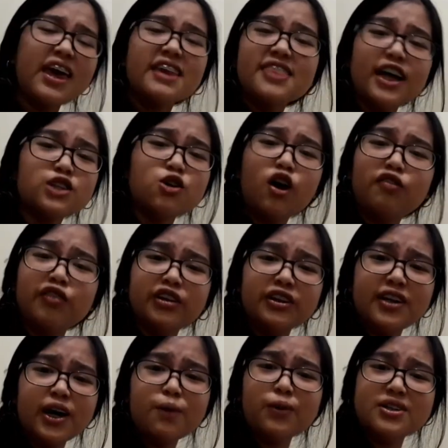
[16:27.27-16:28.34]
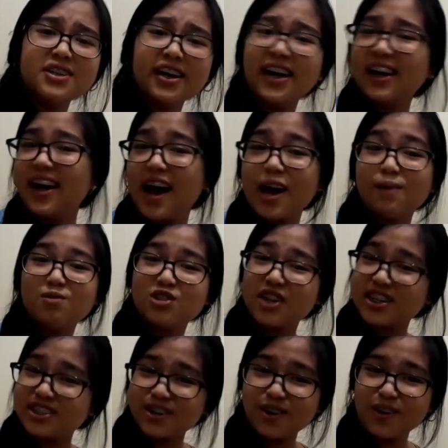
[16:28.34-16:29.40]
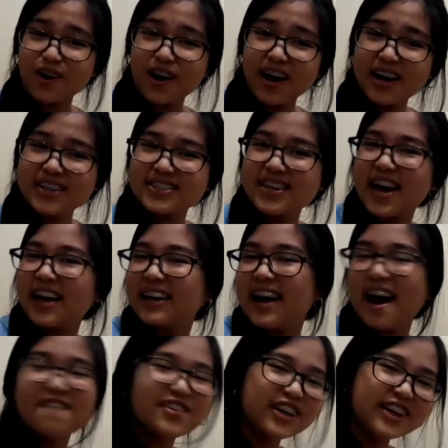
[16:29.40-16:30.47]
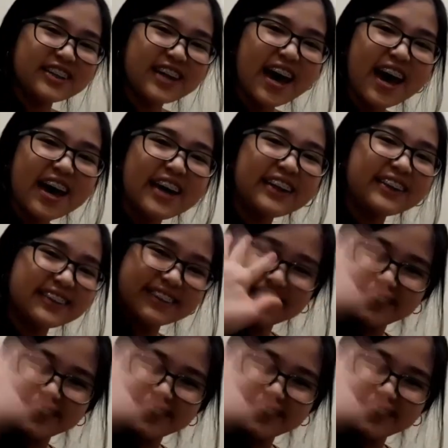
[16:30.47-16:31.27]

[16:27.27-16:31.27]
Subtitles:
That's all for today. Once again, I am Cheska Rojas, and have a good night!